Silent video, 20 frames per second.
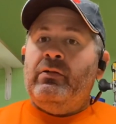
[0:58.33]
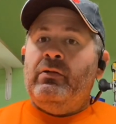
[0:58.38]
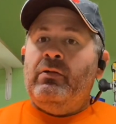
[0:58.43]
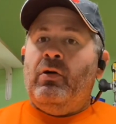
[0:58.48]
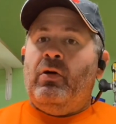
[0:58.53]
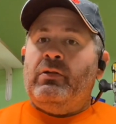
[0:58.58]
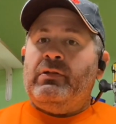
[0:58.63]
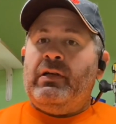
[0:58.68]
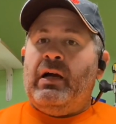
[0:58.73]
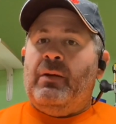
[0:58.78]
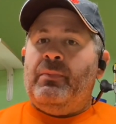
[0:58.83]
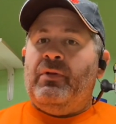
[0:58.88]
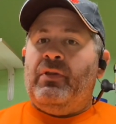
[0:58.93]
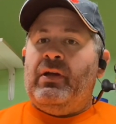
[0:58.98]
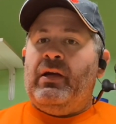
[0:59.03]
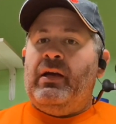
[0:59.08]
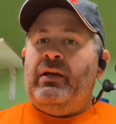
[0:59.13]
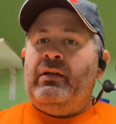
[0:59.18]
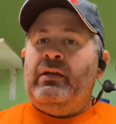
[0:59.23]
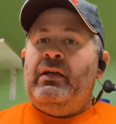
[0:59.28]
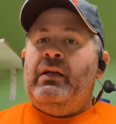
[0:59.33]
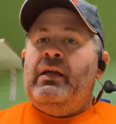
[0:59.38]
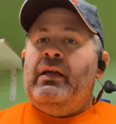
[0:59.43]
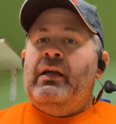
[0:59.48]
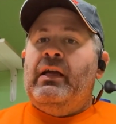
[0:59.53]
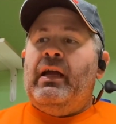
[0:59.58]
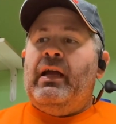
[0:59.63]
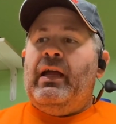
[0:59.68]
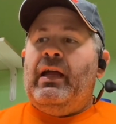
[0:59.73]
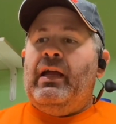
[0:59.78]
on top of that,
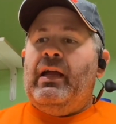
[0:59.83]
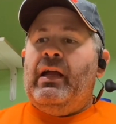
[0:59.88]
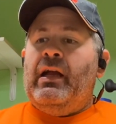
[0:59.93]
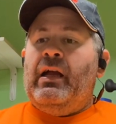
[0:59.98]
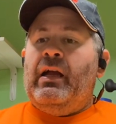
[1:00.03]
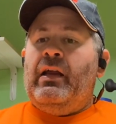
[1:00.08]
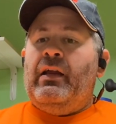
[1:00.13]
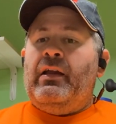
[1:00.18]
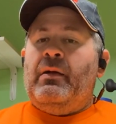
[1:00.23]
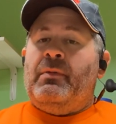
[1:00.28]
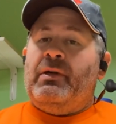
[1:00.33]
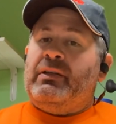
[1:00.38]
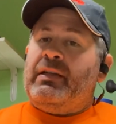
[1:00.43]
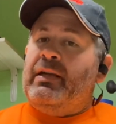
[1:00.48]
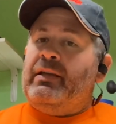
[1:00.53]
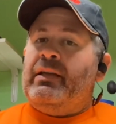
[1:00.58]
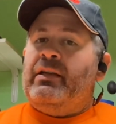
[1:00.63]
and I'm going to take that